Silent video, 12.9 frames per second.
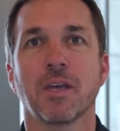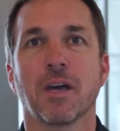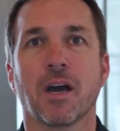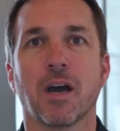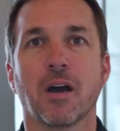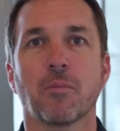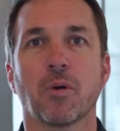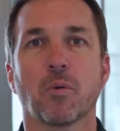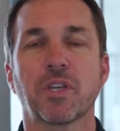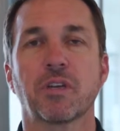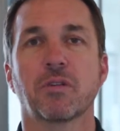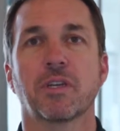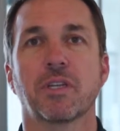But
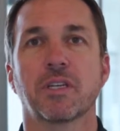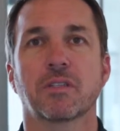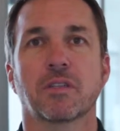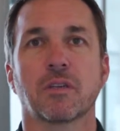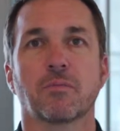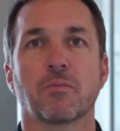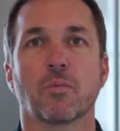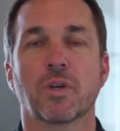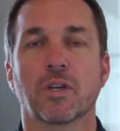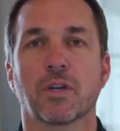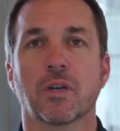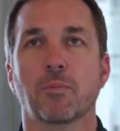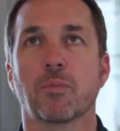when you're in this, what
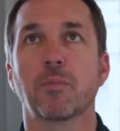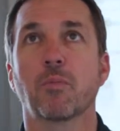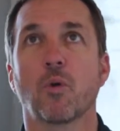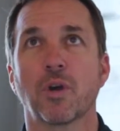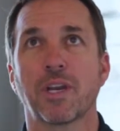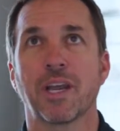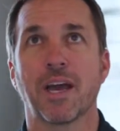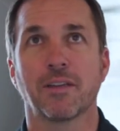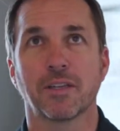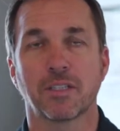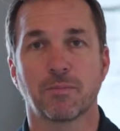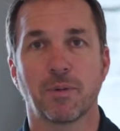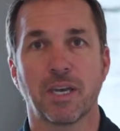you're gonna be pointing out in
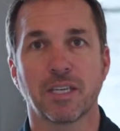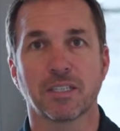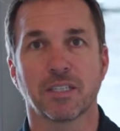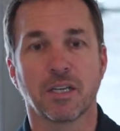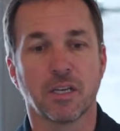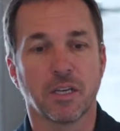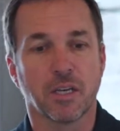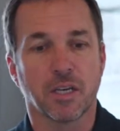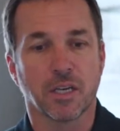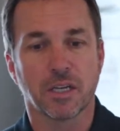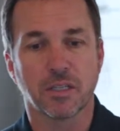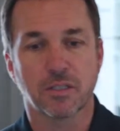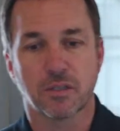this space
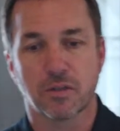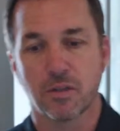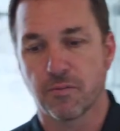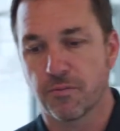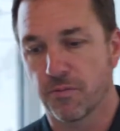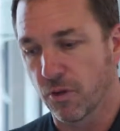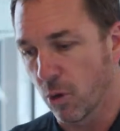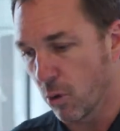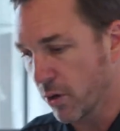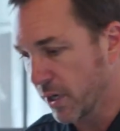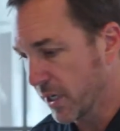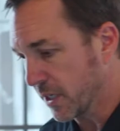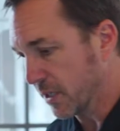is the
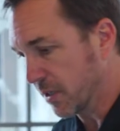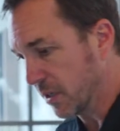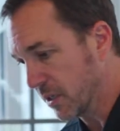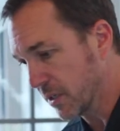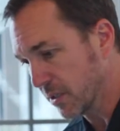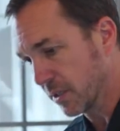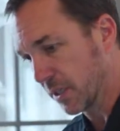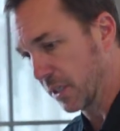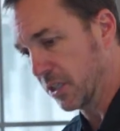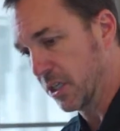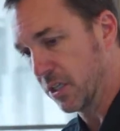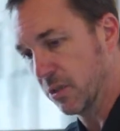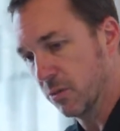flooring is a
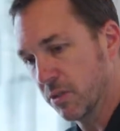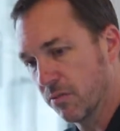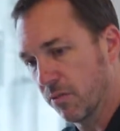continuous